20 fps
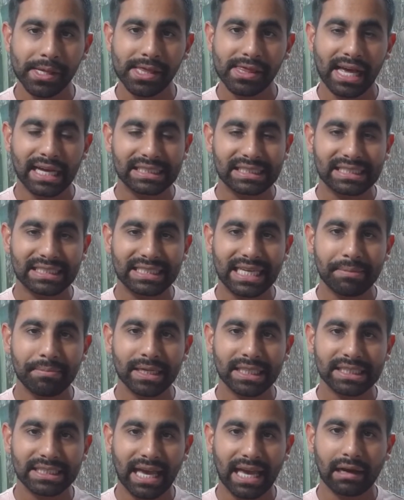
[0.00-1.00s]
that
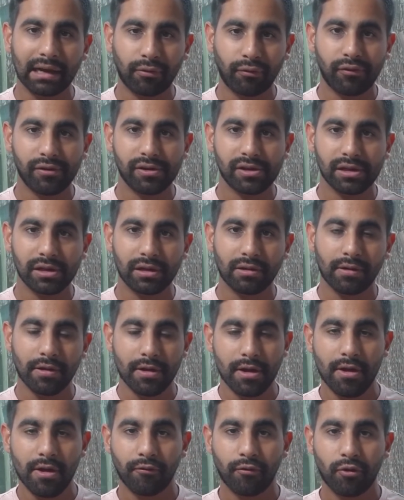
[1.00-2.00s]
same exact
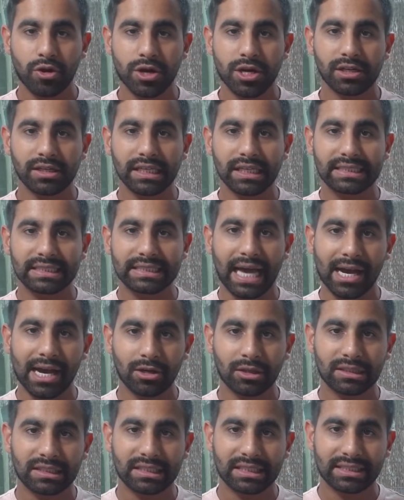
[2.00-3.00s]
feeling for your
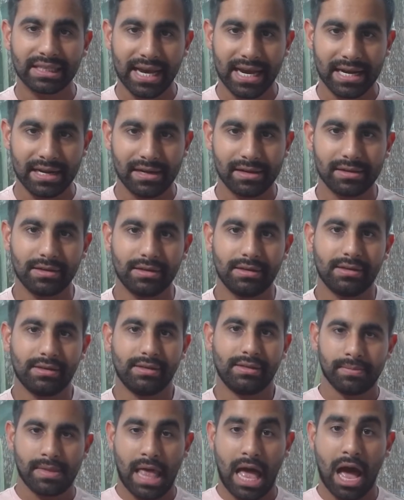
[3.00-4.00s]
desired state.
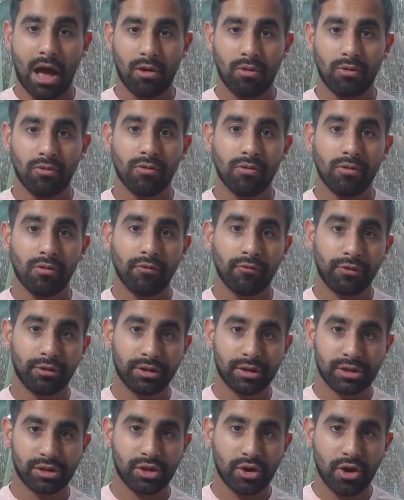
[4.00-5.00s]
Now, for
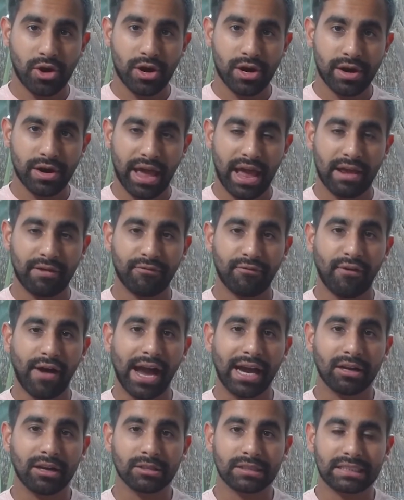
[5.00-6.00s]
the third and
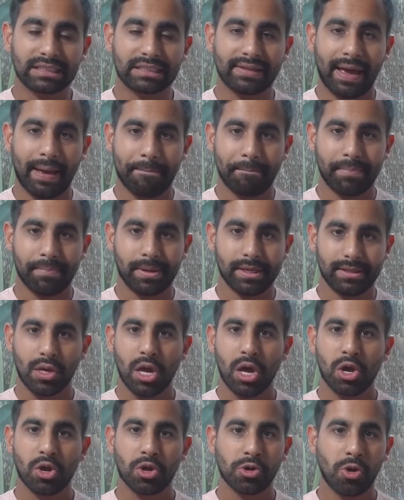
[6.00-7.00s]
final step,
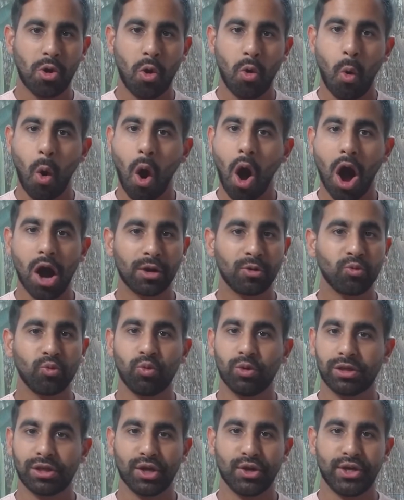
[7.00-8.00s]
go
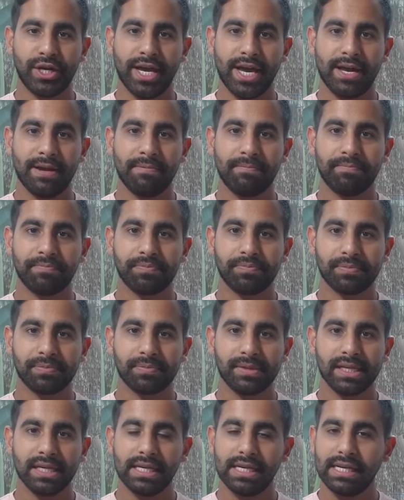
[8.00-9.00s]
on with your day.
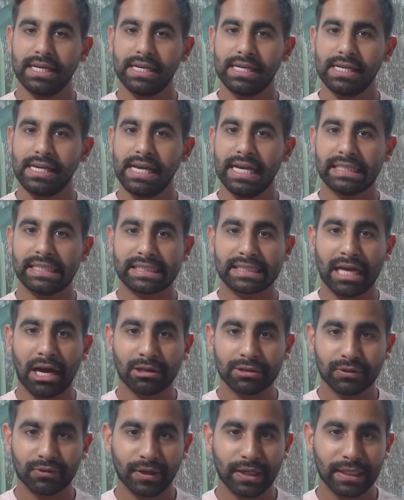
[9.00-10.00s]
It
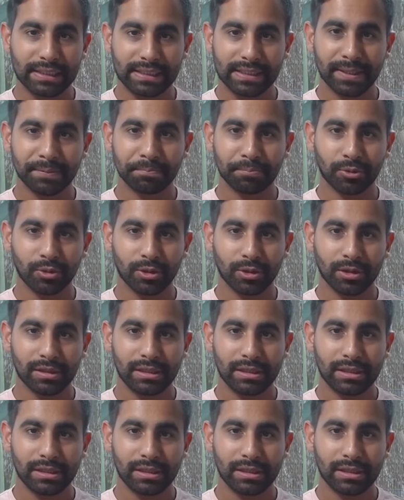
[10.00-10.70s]
sounds very simple,